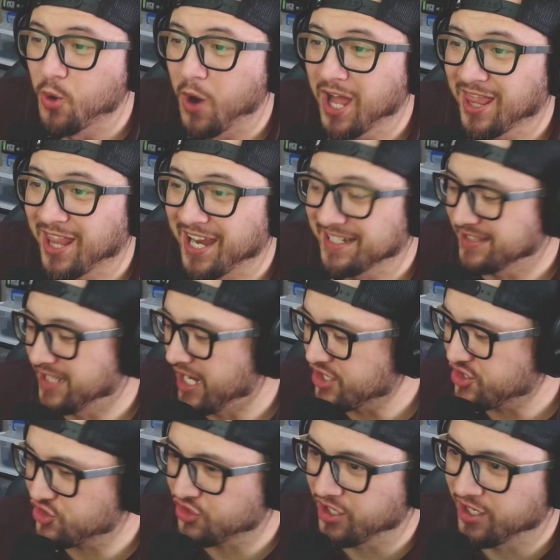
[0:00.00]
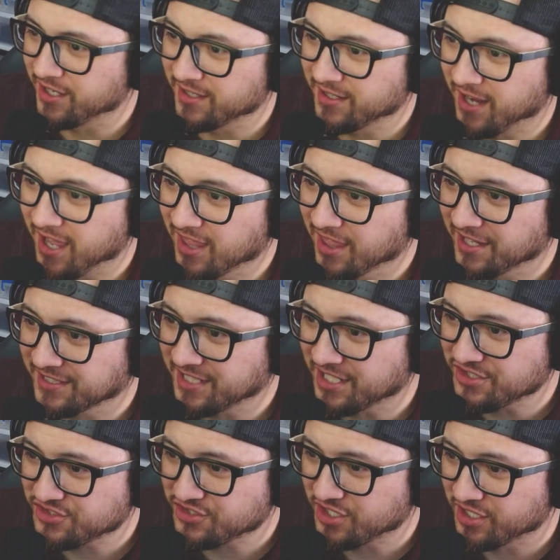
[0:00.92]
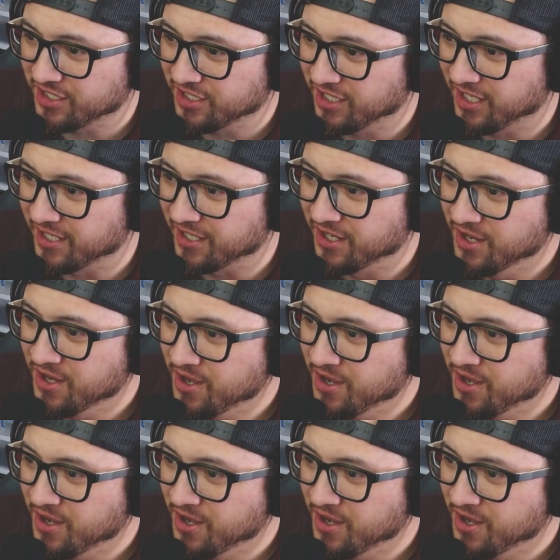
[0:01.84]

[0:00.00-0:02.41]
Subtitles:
I like that shot. I like that shot a lot.